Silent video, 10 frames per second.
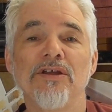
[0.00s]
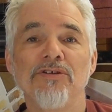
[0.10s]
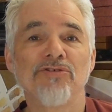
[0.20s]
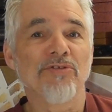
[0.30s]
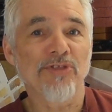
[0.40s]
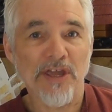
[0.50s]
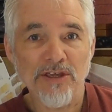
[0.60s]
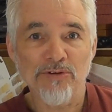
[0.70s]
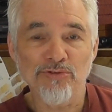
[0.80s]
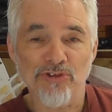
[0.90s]
So
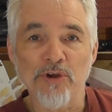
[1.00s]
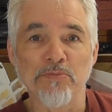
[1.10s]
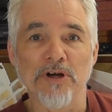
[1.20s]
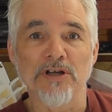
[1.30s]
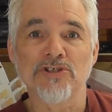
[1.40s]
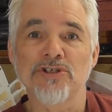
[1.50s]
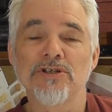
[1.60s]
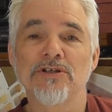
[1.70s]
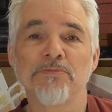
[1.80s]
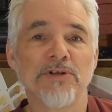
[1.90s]
thank you so much.
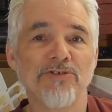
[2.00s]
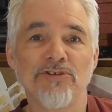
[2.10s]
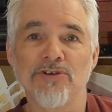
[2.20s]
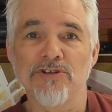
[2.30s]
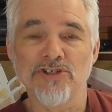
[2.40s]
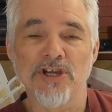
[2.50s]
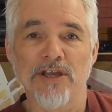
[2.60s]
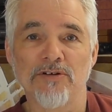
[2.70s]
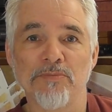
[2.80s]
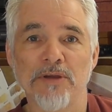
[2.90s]
Please look at the
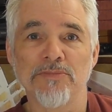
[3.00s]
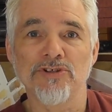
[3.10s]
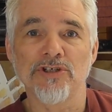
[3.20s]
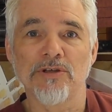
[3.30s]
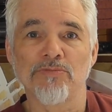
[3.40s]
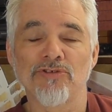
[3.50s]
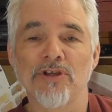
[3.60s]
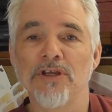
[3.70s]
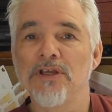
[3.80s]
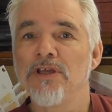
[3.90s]
channel memberships.
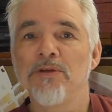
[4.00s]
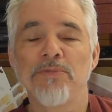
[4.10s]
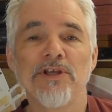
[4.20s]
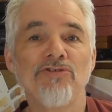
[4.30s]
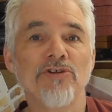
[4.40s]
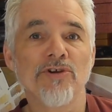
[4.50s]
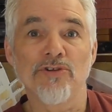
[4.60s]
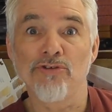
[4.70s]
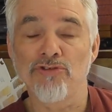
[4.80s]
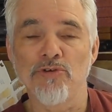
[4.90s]
Please look at
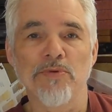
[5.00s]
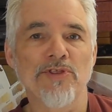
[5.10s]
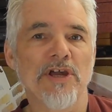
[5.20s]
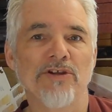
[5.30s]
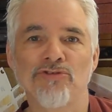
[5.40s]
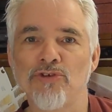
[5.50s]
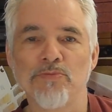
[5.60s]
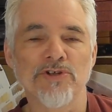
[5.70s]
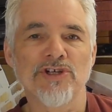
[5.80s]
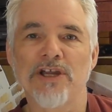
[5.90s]
the super thanks,
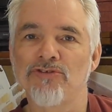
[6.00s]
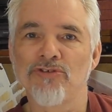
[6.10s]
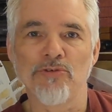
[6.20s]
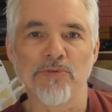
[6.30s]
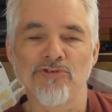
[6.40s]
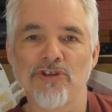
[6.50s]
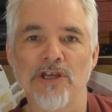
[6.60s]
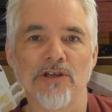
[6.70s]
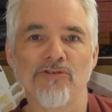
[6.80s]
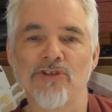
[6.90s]
super chats, super
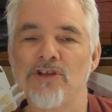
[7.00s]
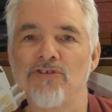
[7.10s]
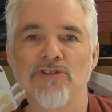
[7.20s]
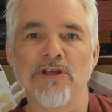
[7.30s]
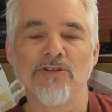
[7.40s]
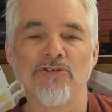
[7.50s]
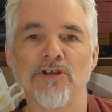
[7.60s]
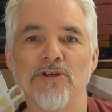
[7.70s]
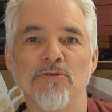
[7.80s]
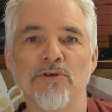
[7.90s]
stickers. These are things that
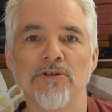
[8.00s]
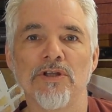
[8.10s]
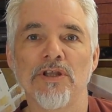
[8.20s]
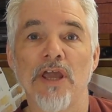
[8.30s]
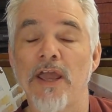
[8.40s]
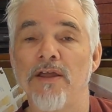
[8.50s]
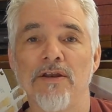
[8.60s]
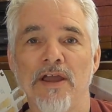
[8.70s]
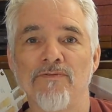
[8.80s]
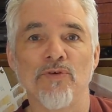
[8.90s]
you can get
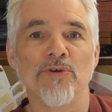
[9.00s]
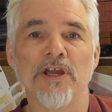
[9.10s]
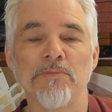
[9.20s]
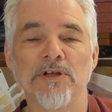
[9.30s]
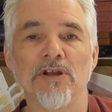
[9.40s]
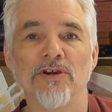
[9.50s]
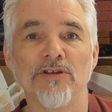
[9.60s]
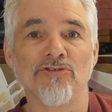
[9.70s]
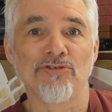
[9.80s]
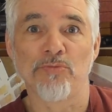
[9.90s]
and have your name in
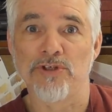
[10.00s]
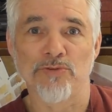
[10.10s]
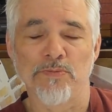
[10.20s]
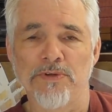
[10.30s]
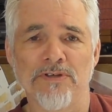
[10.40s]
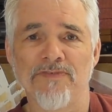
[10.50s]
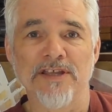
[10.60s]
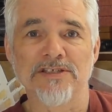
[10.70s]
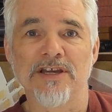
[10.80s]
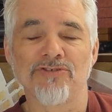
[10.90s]
lights, which would be
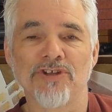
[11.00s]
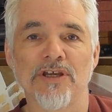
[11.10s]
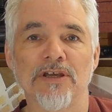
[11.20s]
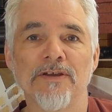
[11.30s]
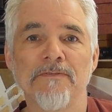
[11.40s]
fantastic.